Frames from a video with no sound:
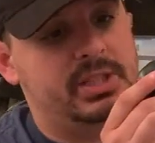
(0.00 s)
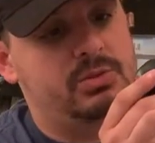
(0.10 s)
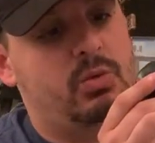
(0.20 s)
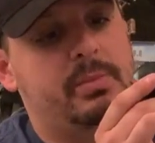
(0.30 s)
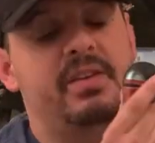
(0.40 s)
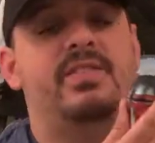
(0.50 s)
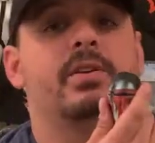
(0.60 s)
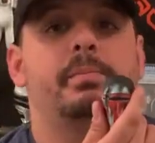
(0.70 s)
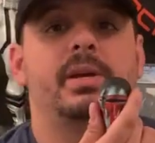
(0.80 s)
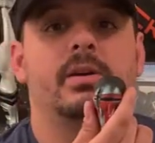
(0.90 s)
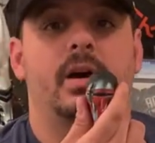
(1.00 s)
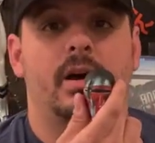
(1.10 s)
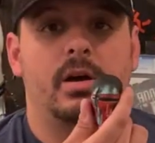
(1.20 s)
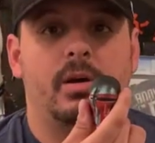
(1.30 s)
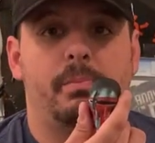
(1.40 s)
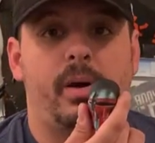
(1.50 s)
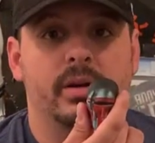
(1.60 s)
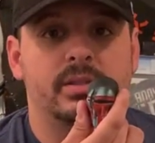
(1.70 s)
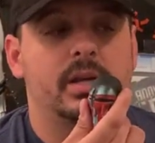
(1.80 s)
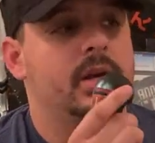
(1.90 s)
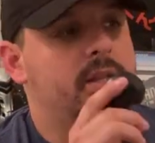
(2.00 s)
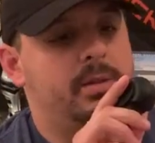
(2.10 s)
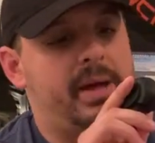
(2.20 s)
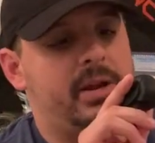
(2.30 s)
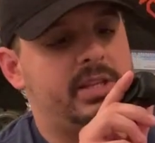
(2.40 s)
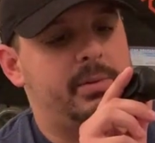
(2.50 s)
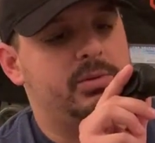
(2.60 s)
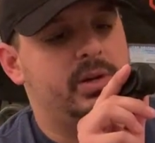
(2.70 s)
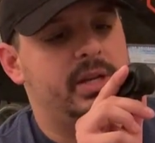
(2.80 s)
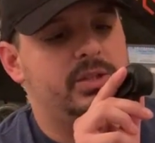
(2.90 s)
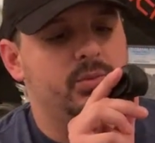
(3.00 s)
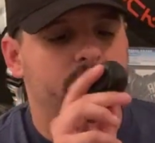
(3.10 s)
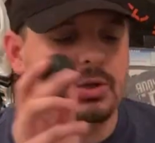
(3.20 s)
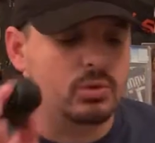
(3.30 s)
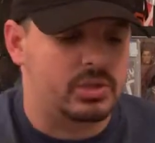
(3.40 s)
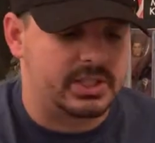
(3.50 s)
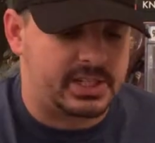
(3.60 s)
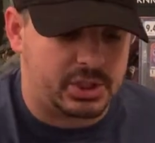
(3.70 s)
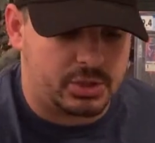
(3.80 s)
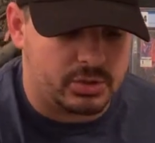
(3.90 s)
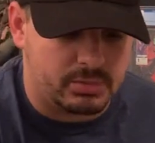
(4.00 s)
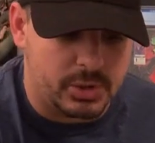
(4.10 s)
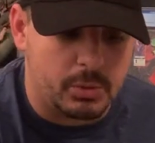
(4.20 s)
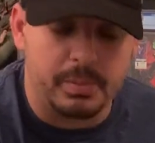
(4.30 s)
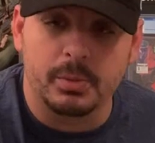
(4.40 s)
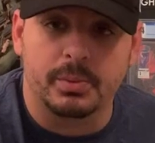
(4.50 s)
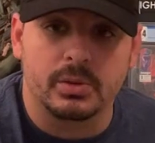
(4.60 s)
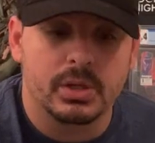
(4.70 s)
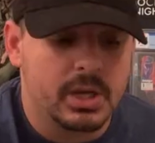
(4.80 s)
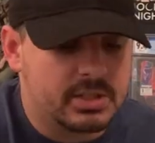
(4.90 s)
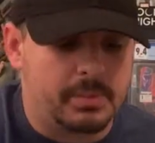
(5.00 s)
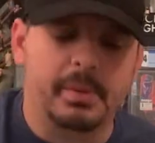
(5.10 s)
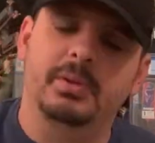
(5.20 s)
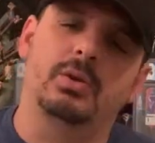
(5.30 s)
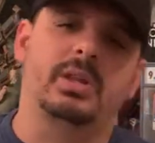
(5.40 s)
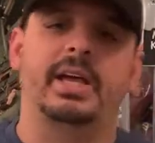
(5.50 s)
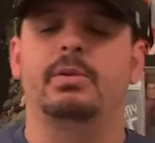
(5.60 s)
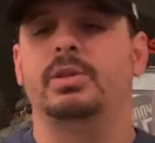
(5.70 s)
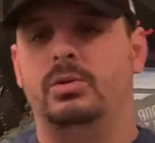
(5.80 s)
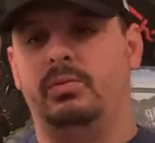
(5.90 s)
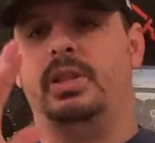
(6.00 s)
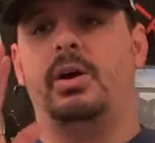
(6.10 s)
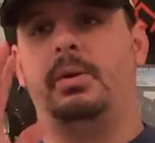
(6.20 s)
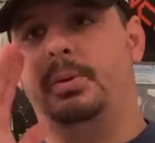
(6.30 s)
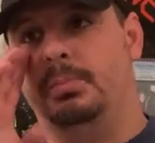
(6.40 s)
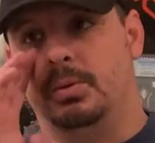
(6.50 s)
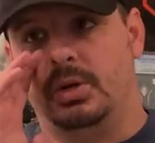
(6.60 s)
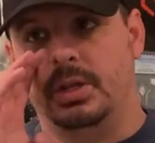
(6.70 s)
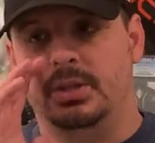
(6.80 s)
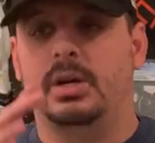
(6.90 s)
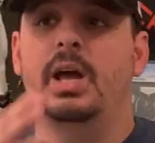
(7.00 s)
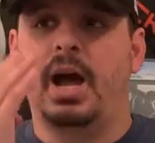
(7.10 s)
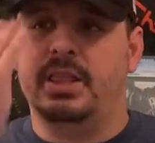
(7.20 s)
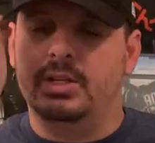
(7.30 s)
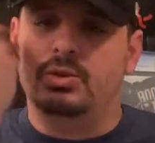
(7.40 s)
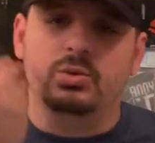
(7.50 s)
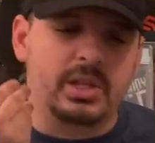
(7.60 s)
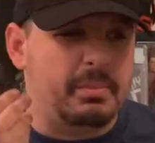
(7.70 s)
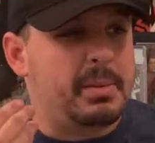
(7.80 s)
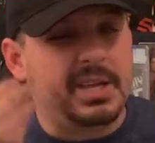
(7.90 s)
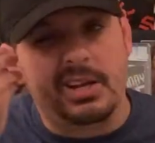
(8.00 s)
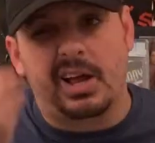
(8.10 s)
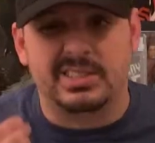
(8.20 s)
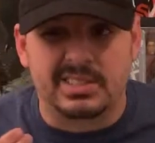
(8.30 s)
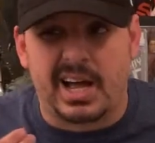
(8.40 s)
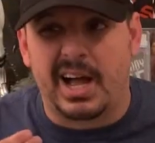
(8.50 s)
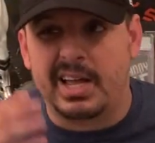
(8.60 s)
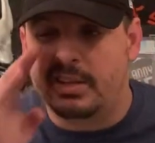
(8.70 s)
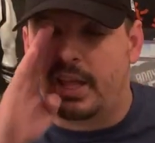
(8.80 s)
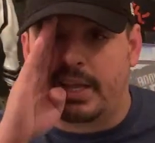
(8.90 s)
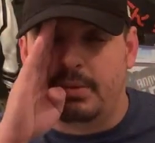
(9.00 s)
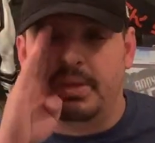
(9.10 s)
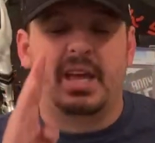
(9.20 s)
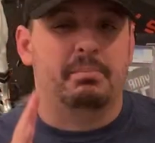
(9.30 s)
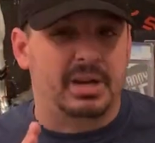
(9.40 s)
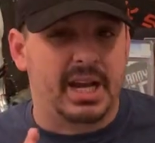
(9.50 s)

one. This is one of my favorite parts, the battle damage one. It's really cool because it actually shows him with no pupil. Some people don't like it without a pupil under. I think it's cool that maybe he lost his, like he became